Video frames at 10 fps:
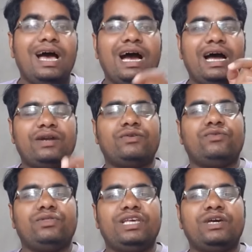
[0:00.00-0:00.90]

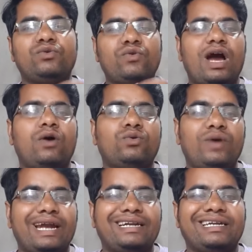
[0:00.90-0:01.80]
and there you have to
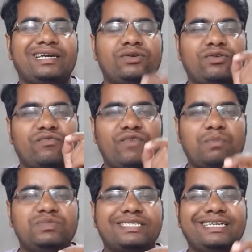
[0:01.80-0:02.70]
enter your
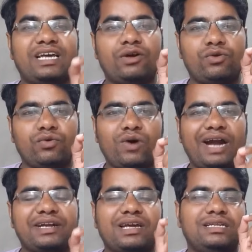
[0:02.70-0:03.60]
website or your
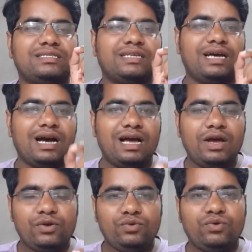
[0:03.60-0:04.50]
articles
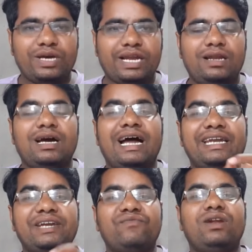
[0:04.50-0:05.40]
URL, and
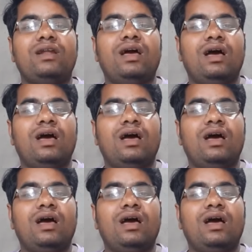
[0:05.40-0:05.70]
it will